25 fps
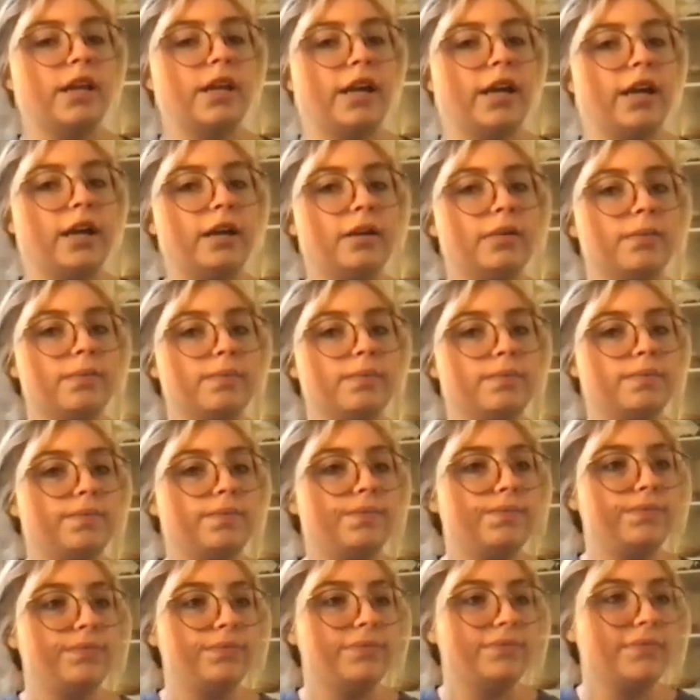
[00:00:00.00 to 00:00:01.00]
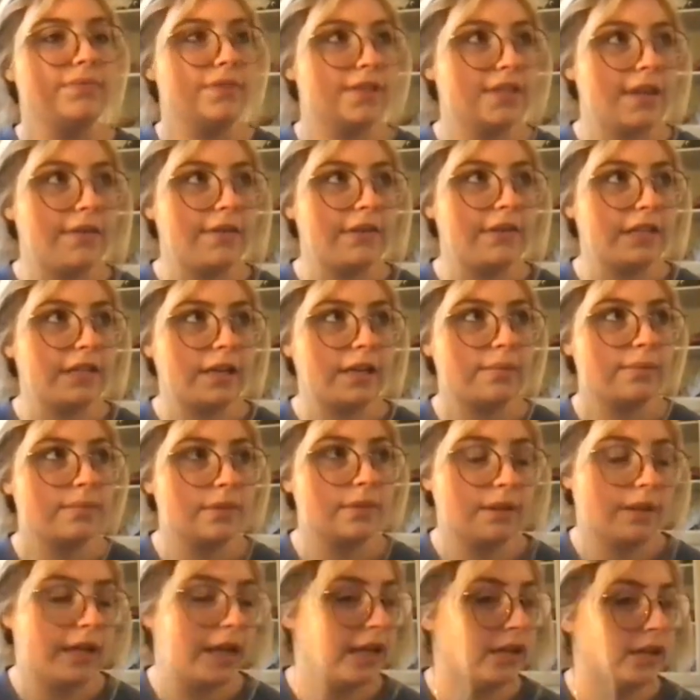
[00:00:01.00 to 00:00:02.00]
like 7
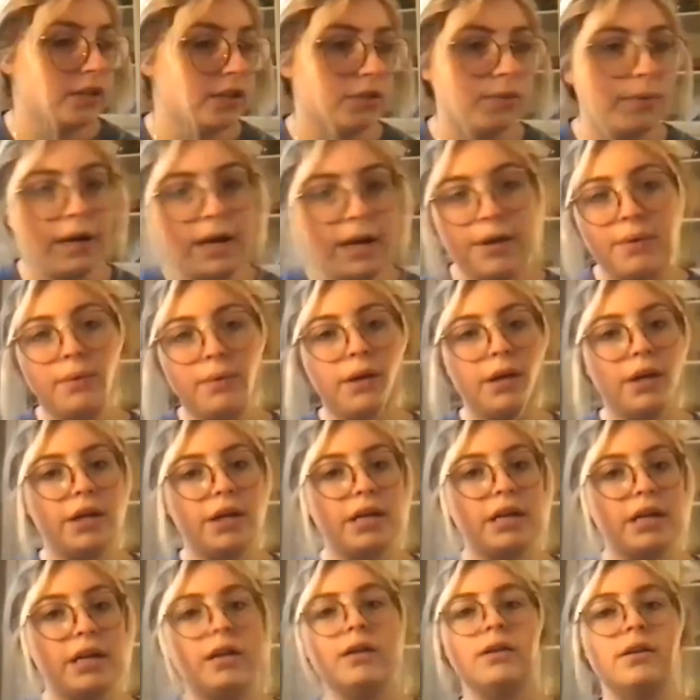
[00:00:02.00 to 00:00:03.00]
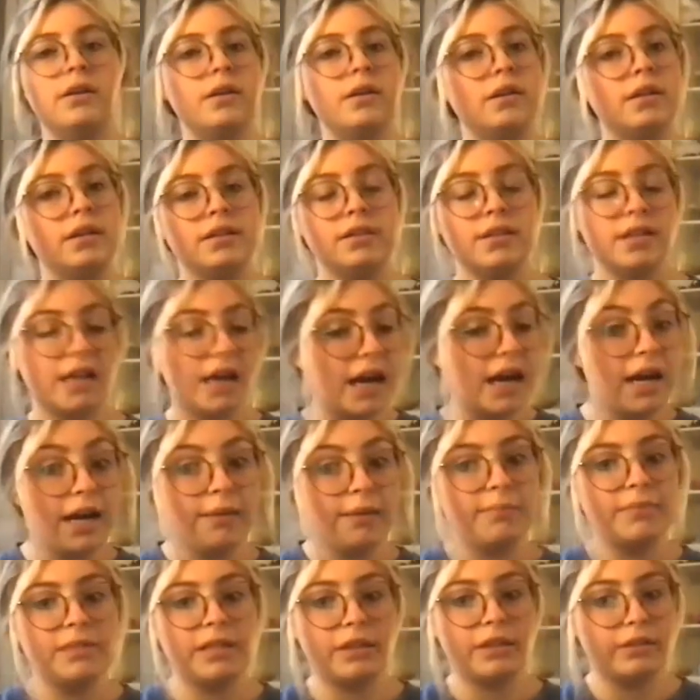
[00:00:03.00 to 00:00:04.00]
times, like 21
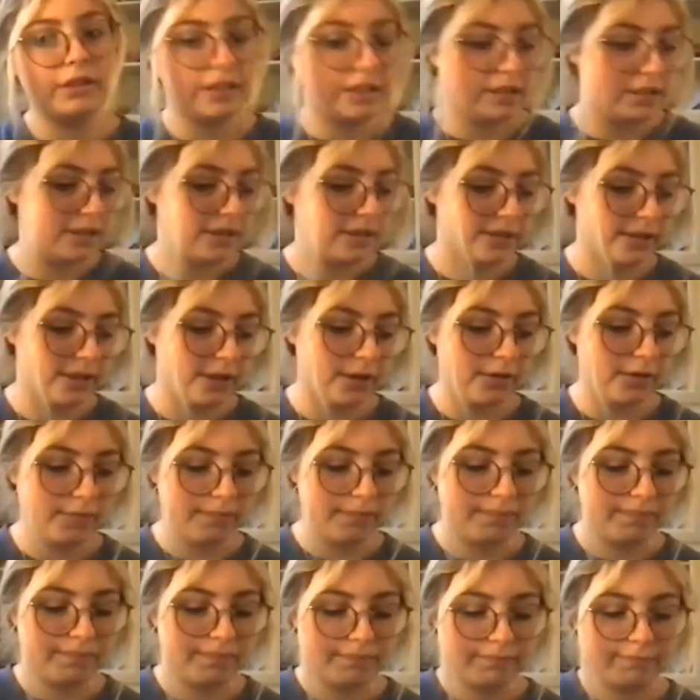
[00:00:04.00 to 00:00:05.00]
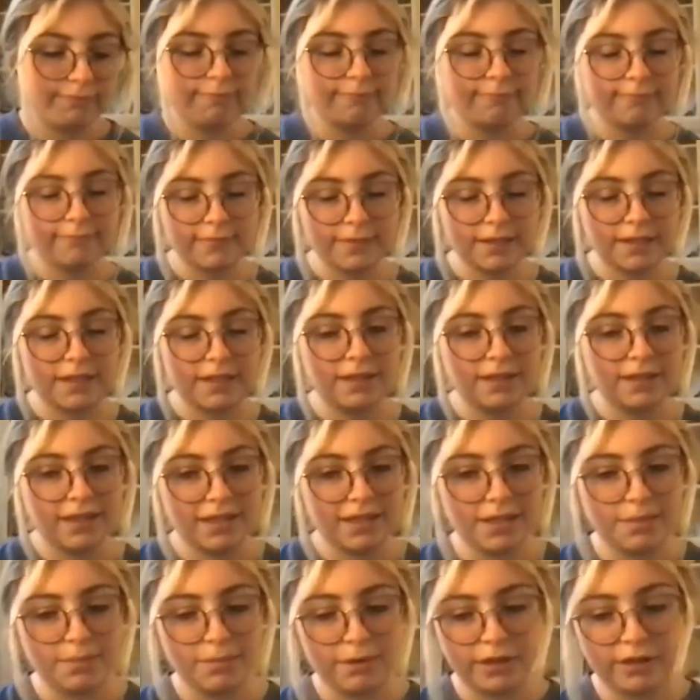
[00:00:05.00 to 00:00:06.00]
times at least. So
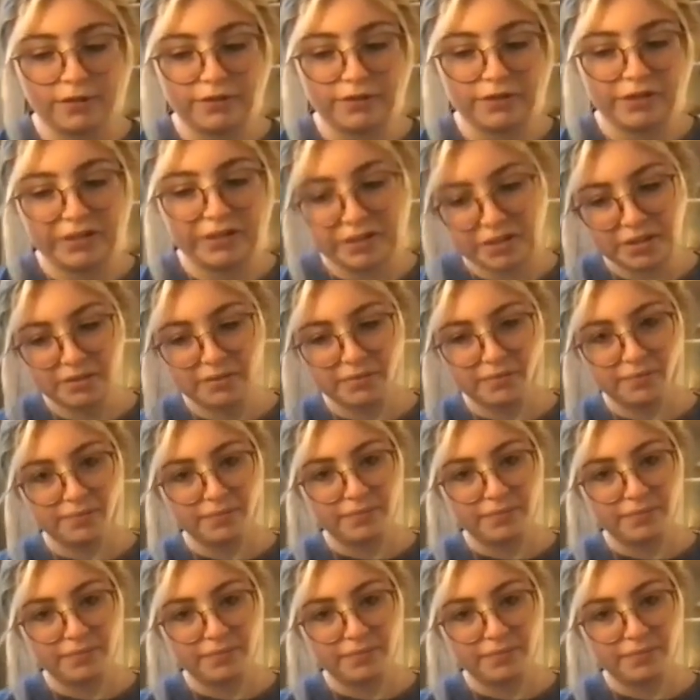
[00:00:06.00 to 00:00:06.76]
that's a big difference.